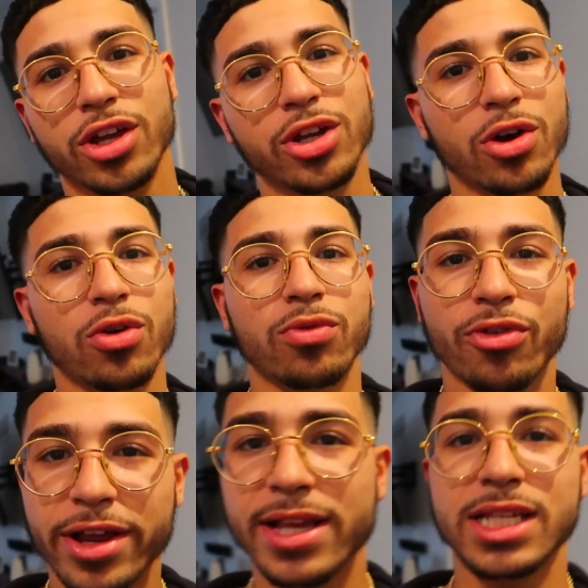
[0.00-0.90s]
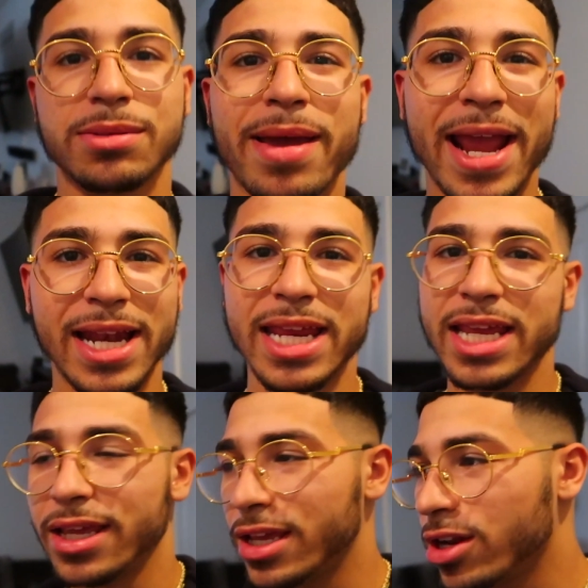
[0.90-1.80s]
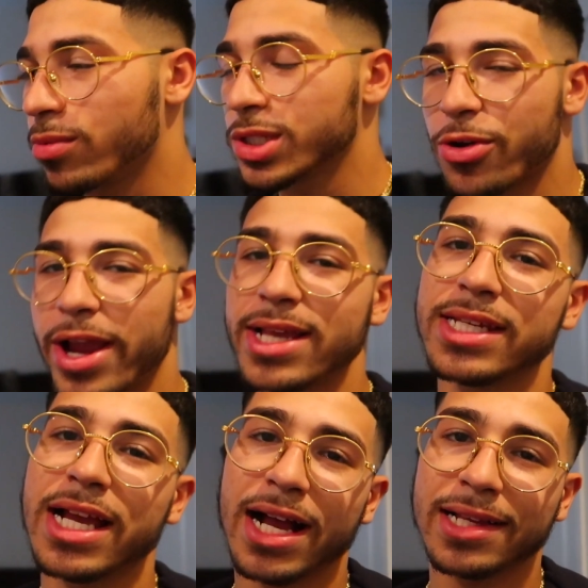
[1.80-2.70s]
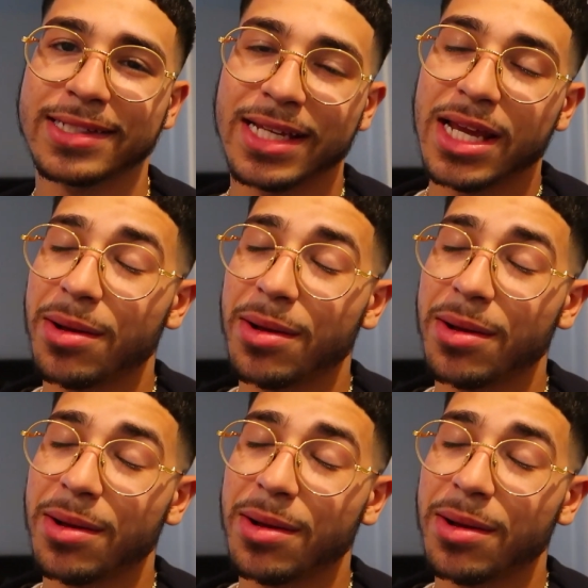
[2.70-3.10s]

You know, Riz, Manny, you know, it was crazy, guys.